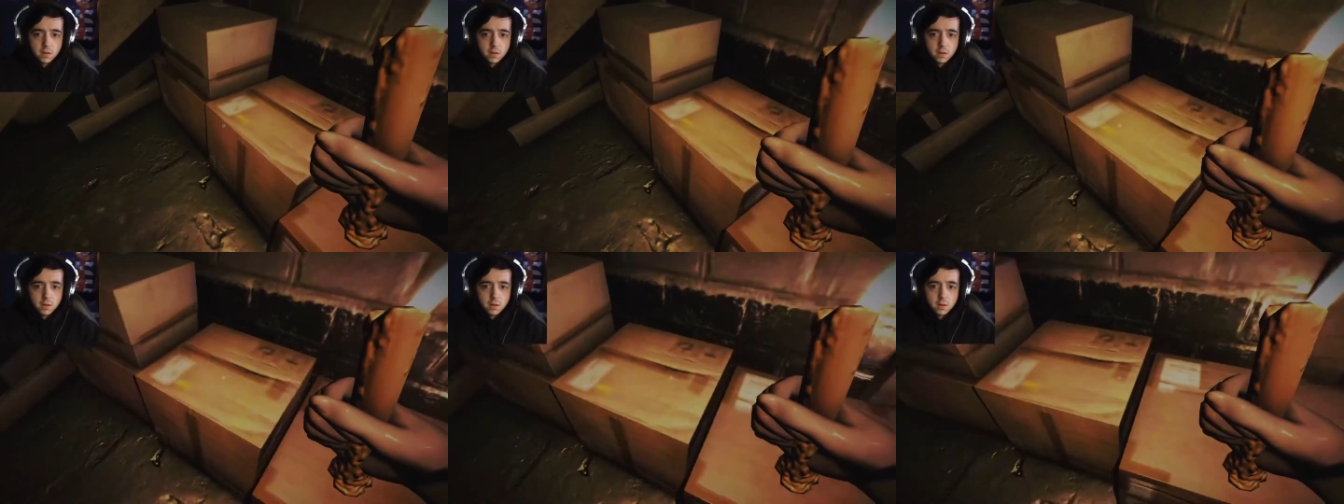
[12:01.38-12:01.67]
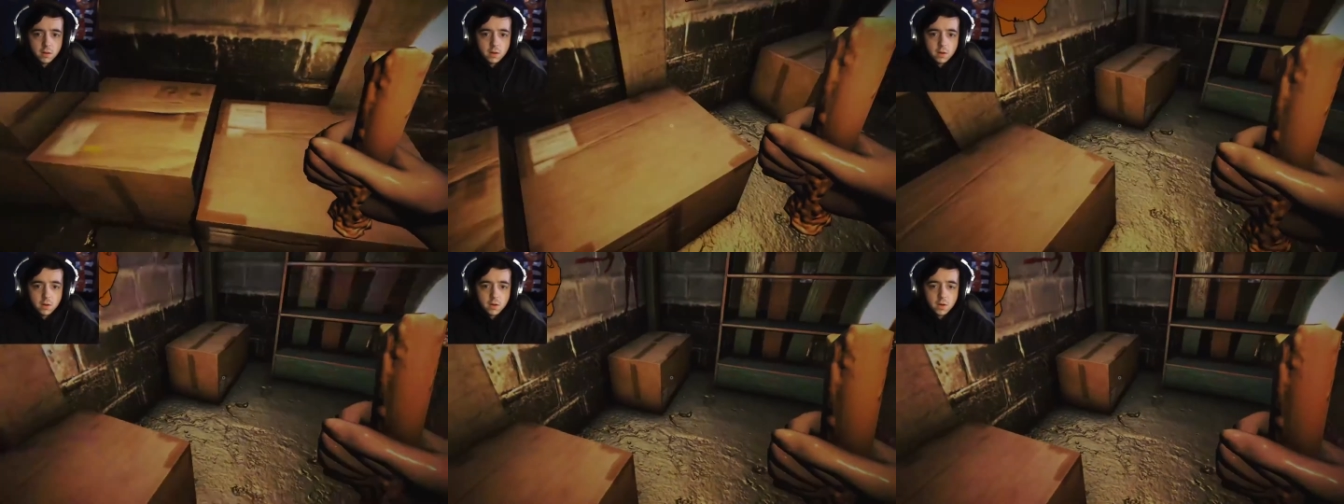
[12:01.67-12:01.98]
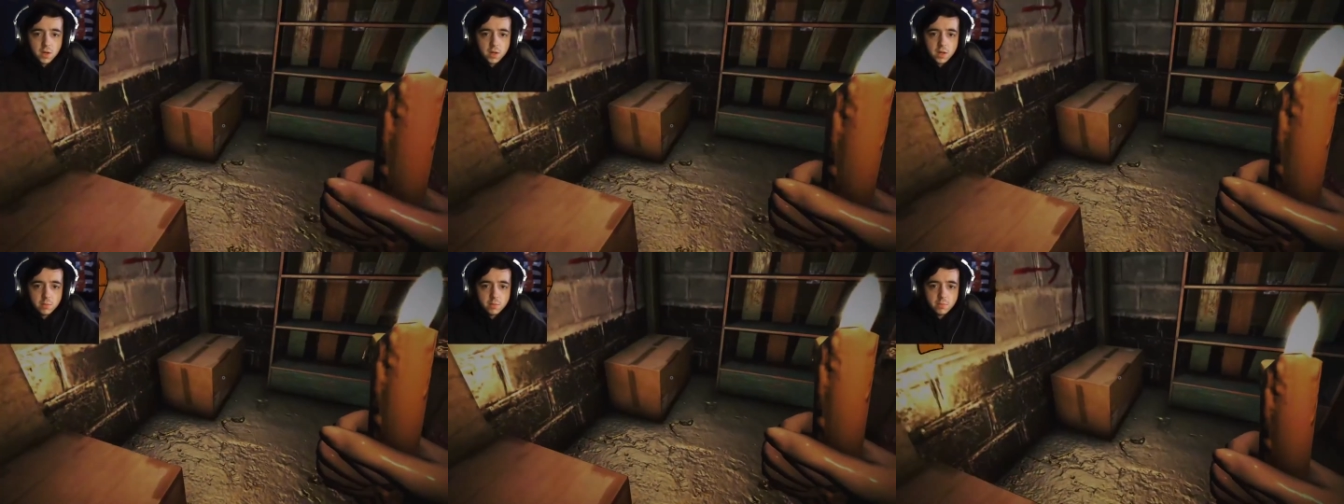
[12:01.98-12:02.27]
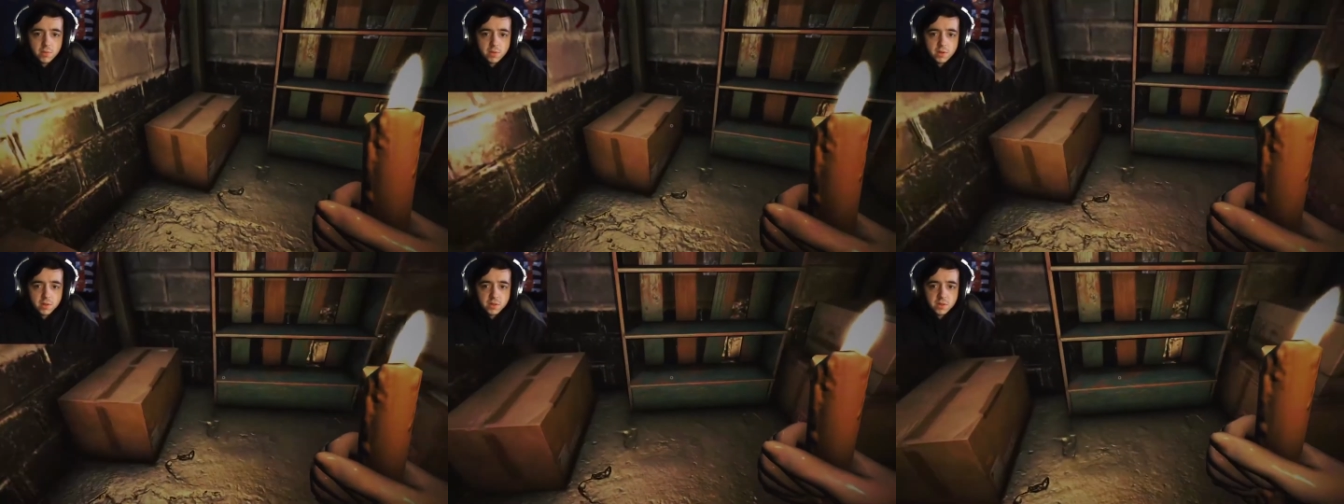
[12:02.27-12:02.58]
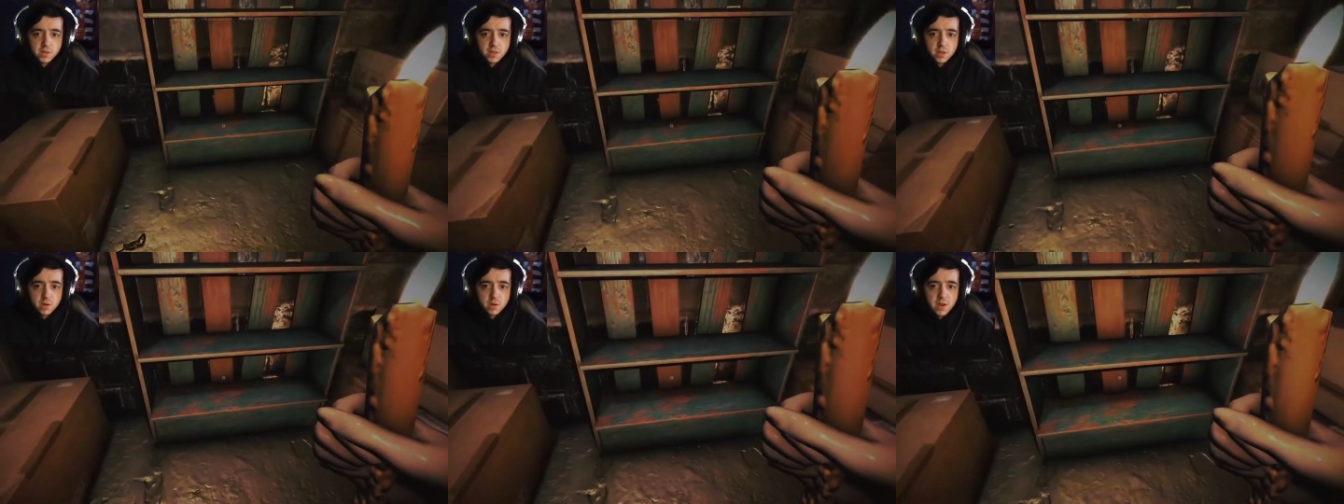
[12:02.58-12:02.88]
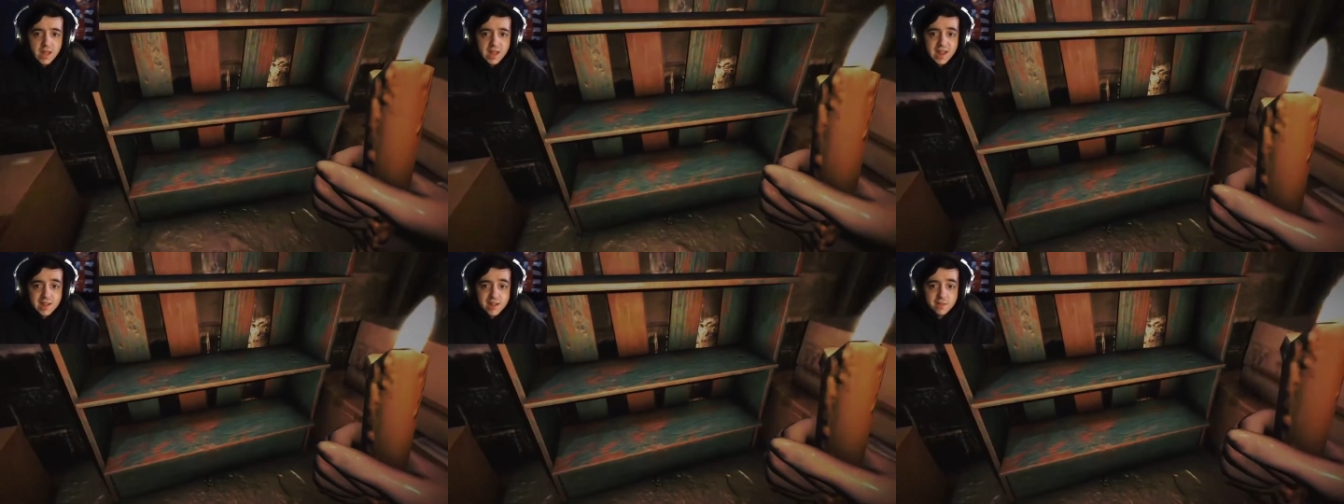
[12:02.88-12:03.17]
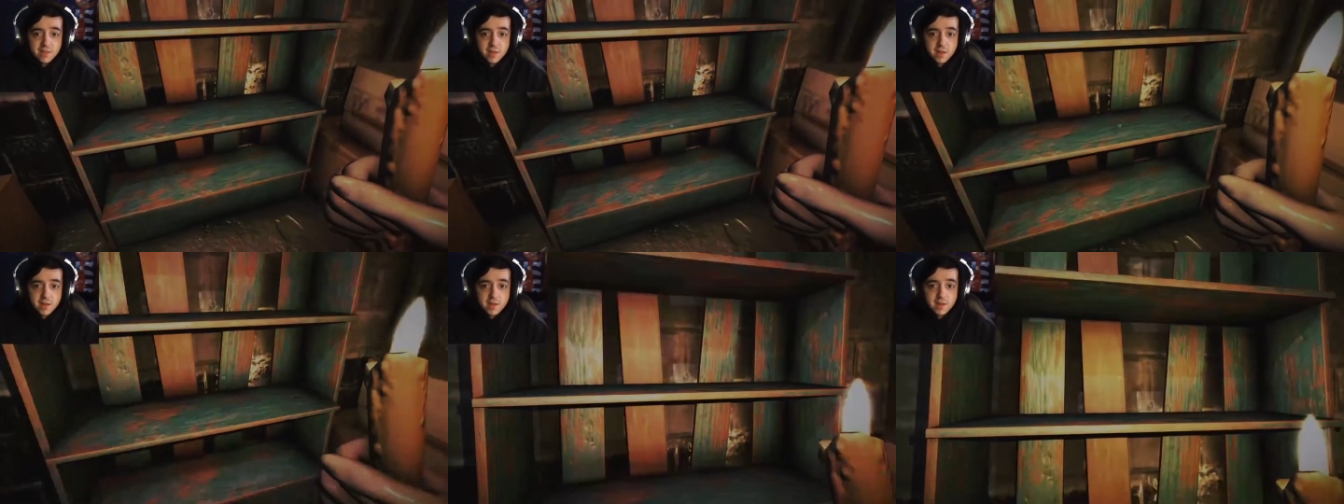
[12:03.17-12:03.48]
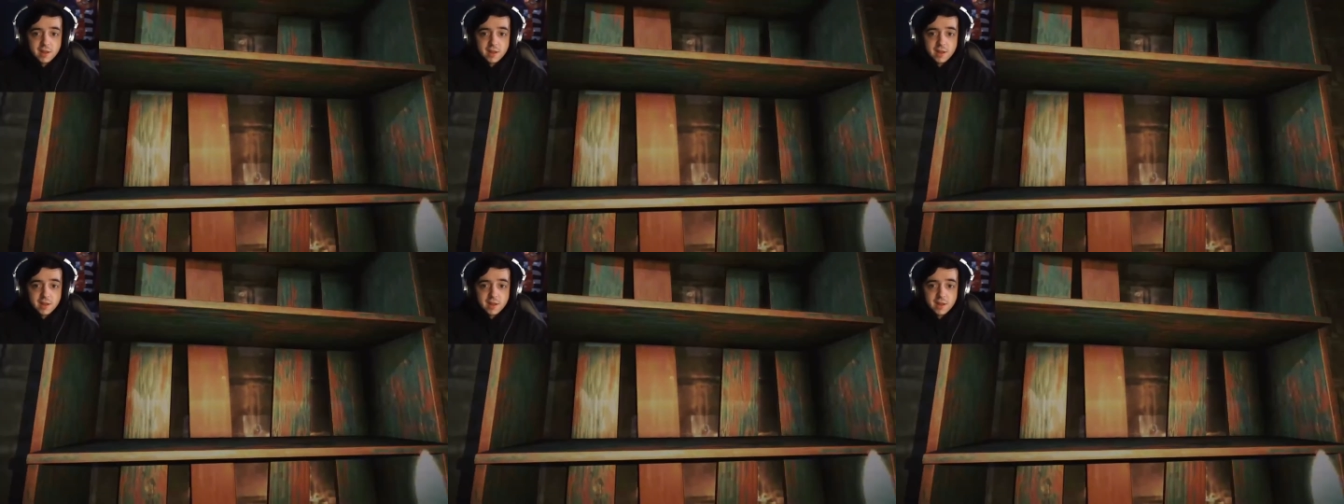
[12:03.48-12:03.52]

Alright, but is there anything in